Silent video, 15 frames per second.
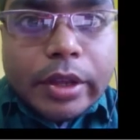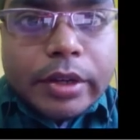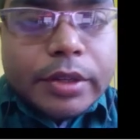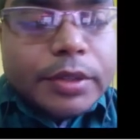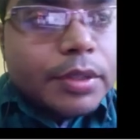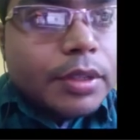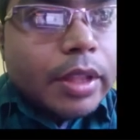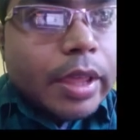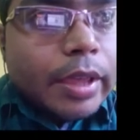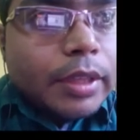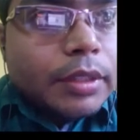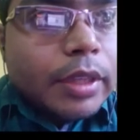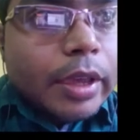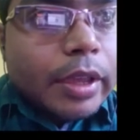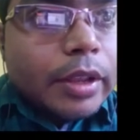is
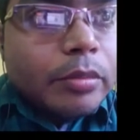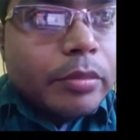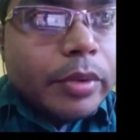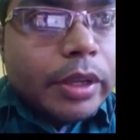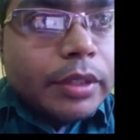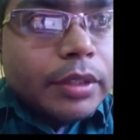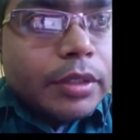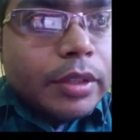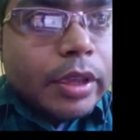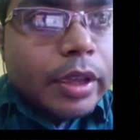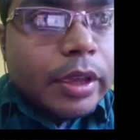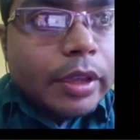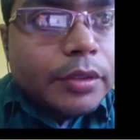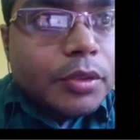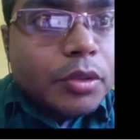length and breadth, and